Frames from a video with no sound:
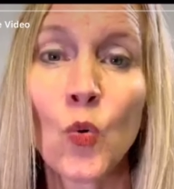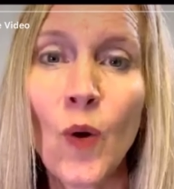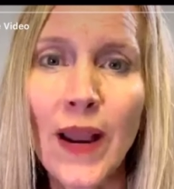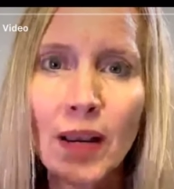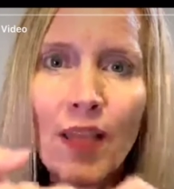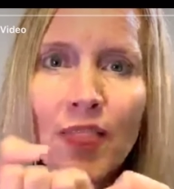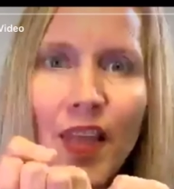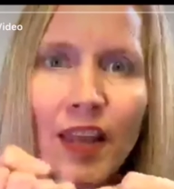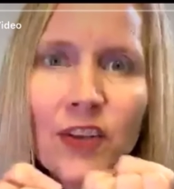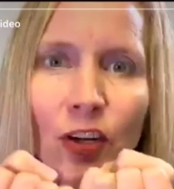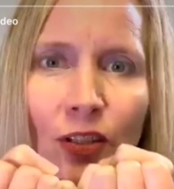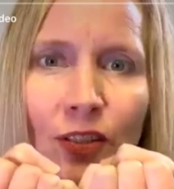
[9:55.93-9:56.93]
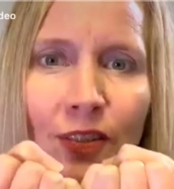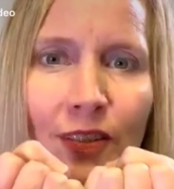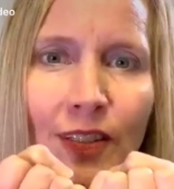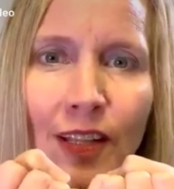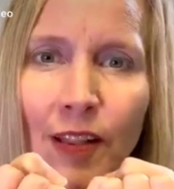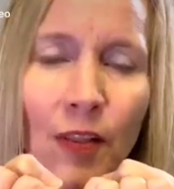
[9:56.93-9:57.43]
And then
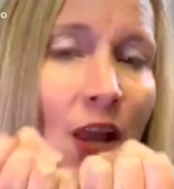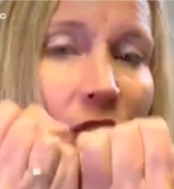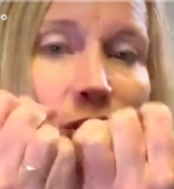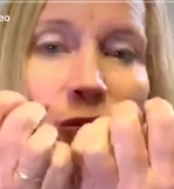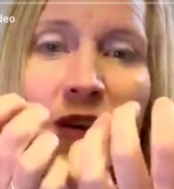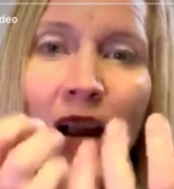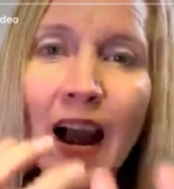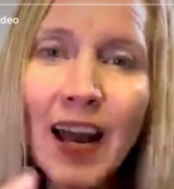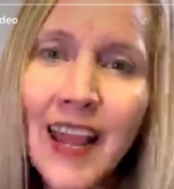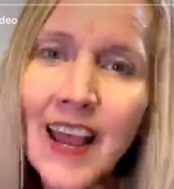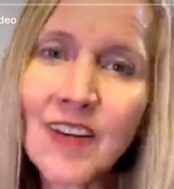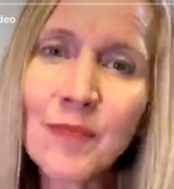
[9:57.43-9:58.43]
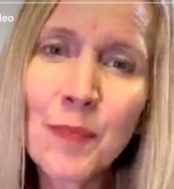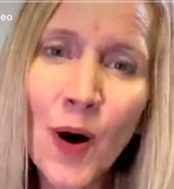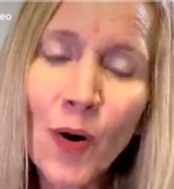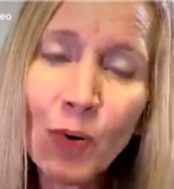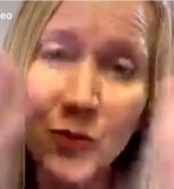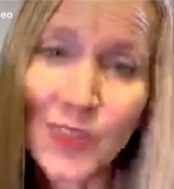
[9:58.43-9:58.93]
you've got to have both.
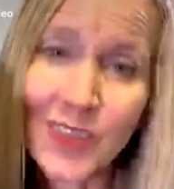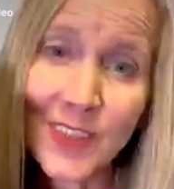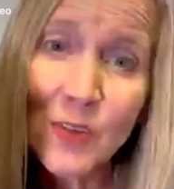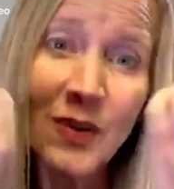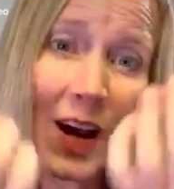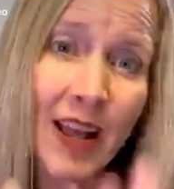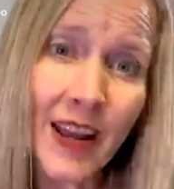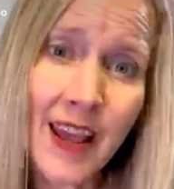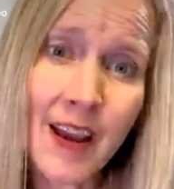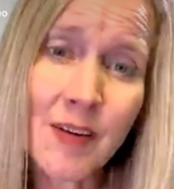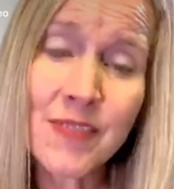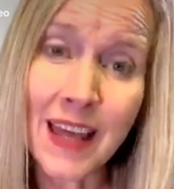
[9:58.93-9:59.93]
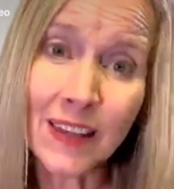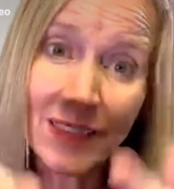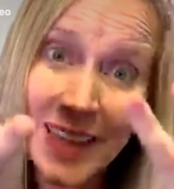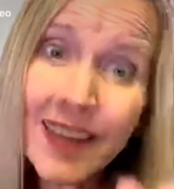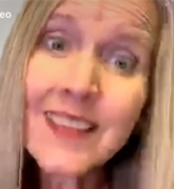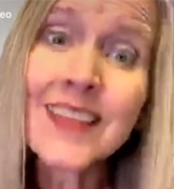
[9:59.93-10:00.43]
You've got to have that
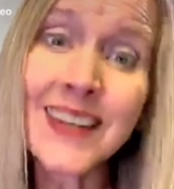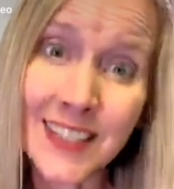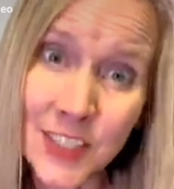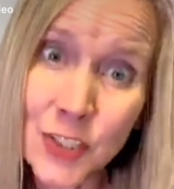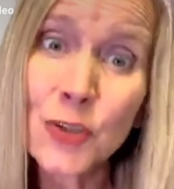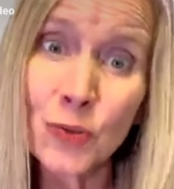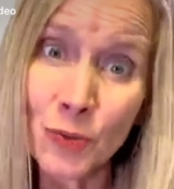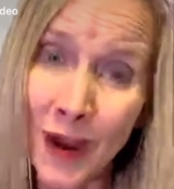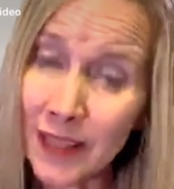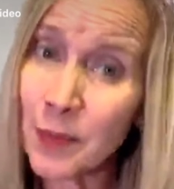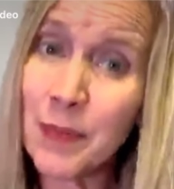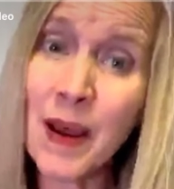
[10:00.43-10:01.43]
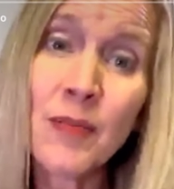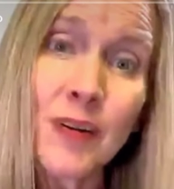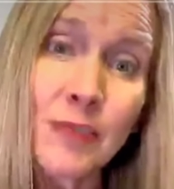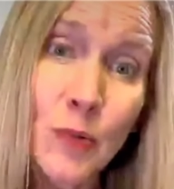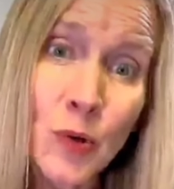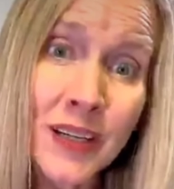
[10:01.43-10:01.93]
lengthening too, right? The pelvic floor
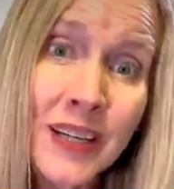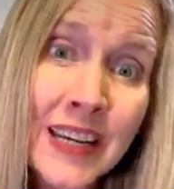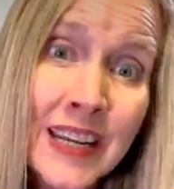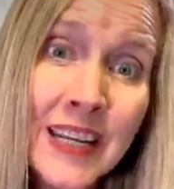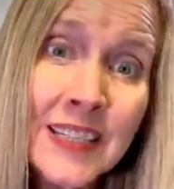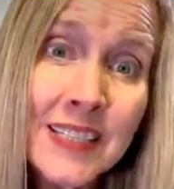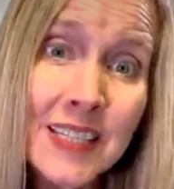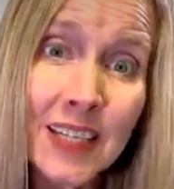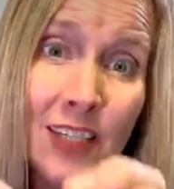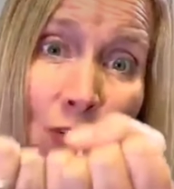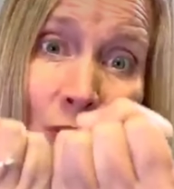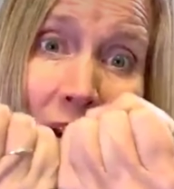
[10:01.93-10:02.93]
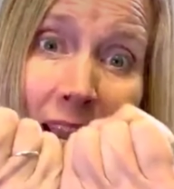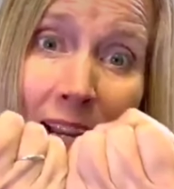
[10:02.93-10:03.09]
needs to contract,